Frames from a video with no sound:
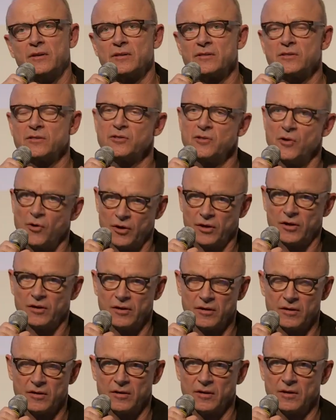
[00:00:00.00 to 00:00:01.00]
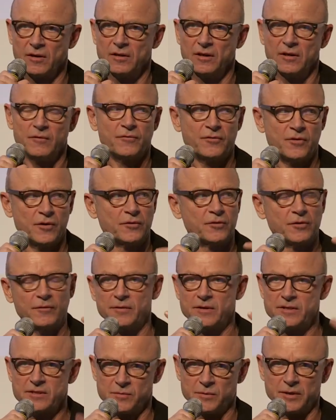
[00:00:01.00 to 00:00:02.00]
this joik in front of
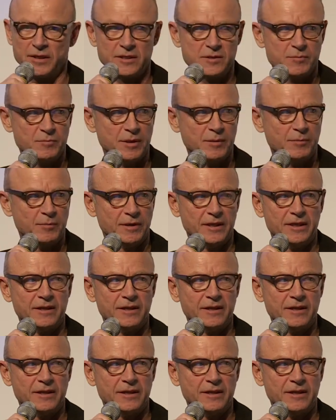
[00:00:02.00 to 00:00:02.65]
the Swedish people.